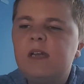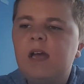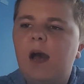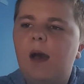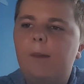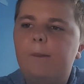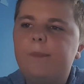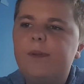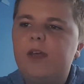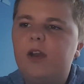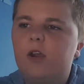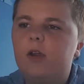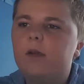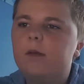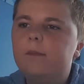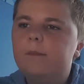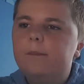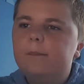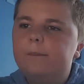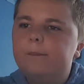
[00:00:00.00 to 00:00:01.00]
I'm Peter.
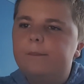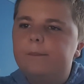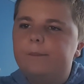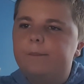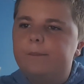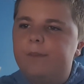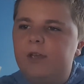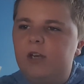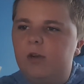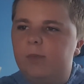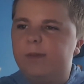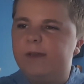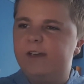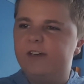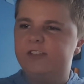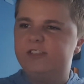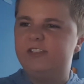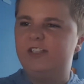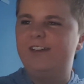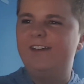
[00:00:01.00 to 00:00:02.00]
Peter
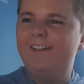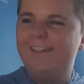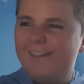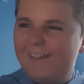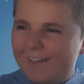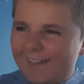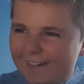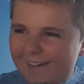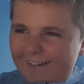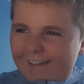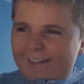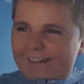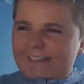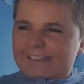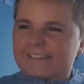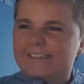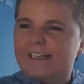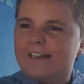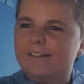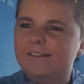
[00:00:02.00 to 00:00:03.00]
Peterson, he
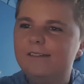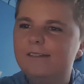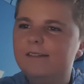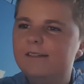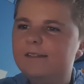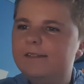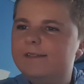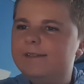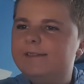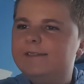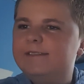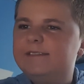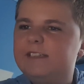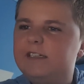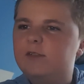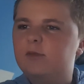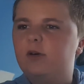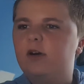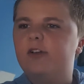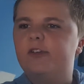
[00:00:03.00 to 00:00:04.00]
said.
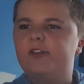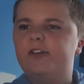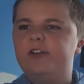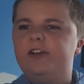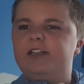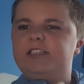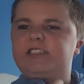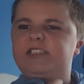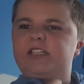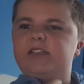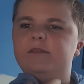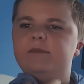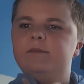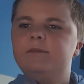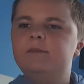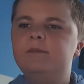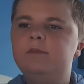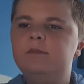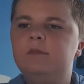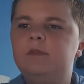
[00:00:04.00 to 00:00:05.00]
Zach Wanlord, I said.
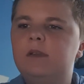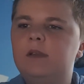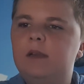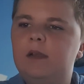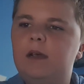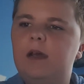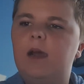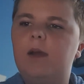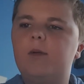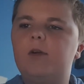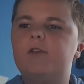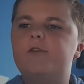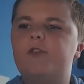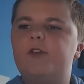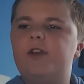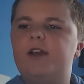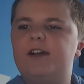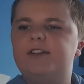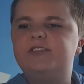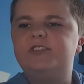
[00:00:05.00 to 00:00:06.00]
I work for
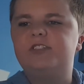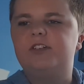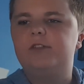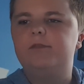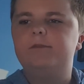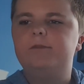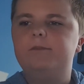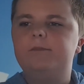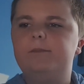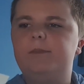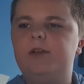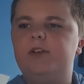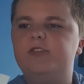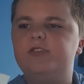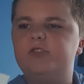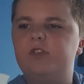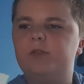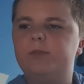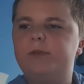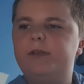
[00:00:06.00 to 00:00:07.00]
NASA, Peter
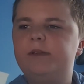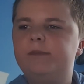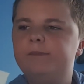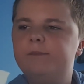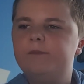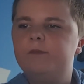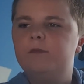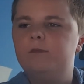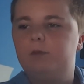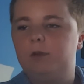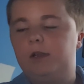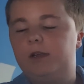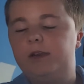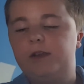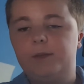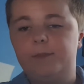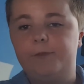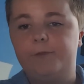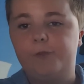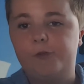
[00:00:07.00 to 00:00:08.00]
told me. Well, I
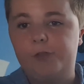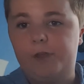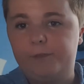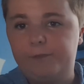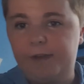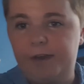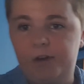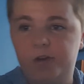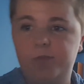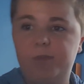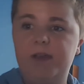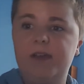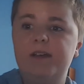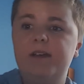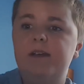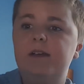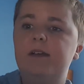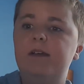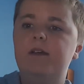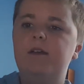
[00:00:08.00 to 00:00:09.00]
did before they fired me.
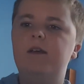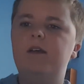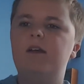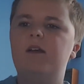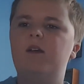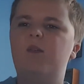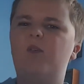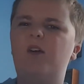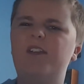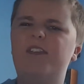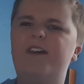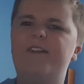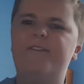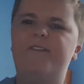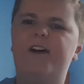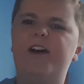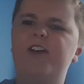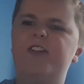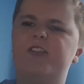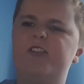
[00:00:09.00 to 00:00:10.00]
Why'd they
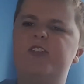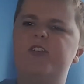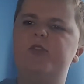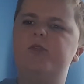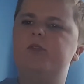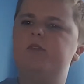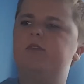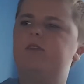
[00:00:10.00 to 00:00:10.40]
fire you?